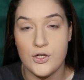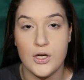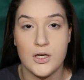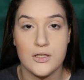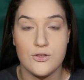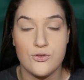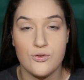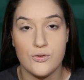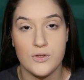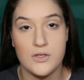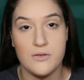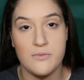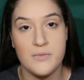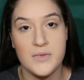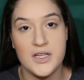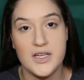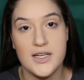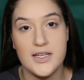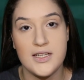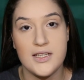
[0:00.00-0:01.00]
not to
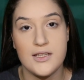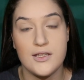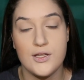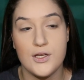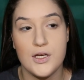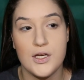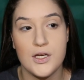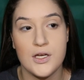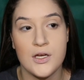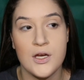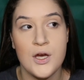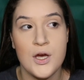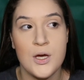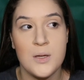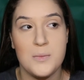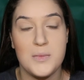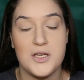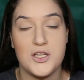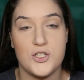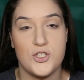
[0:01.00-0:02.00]
admit anything
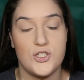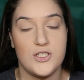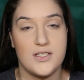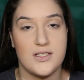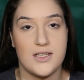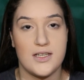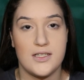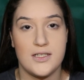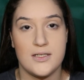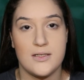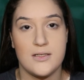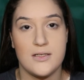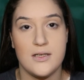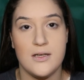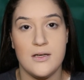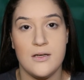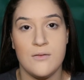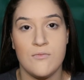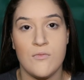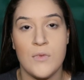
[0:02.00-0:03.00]
because she's gonna
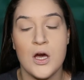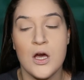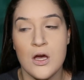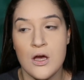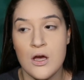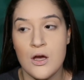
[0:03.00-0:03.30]
seem